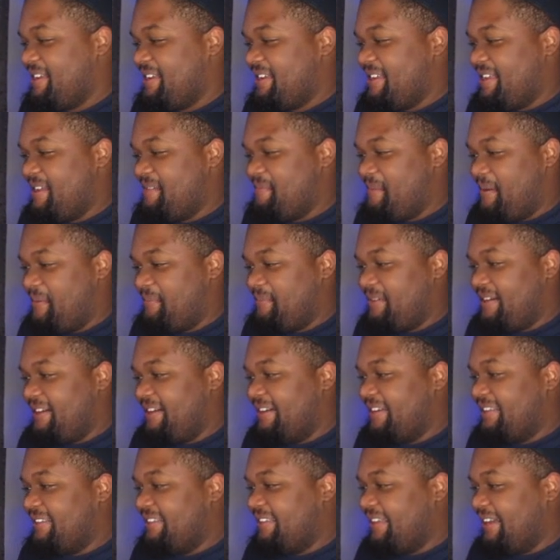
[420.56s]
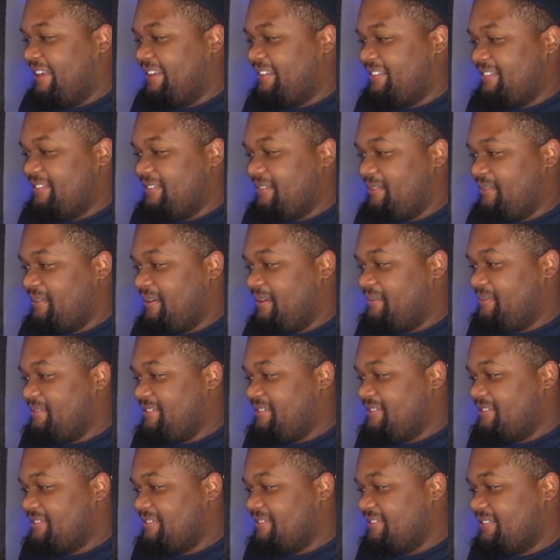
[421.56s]
In my mind, I don't know what I be
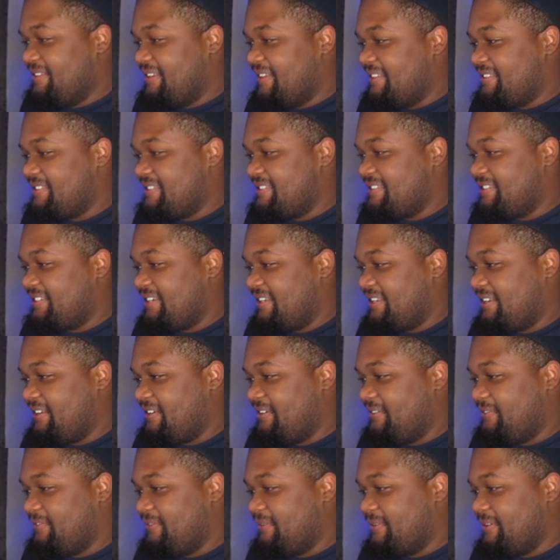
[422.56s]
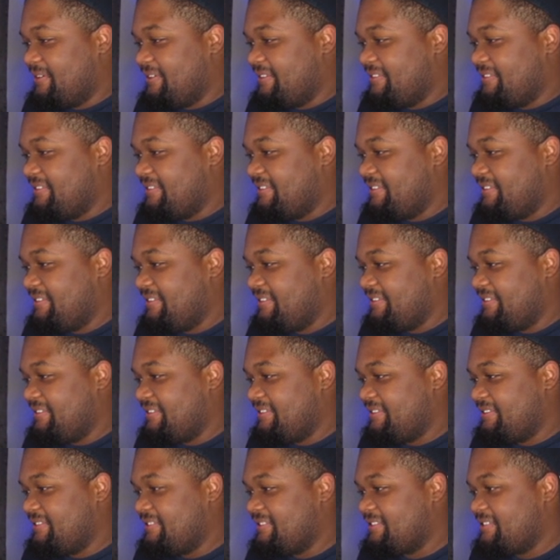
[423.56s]
doing. I just try to go for it.
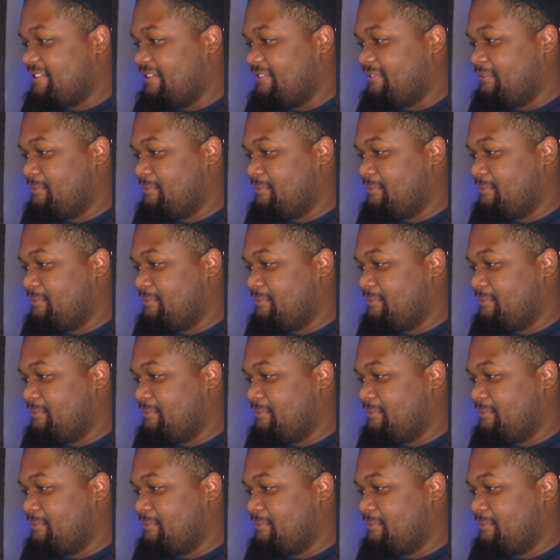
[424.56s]
Just go for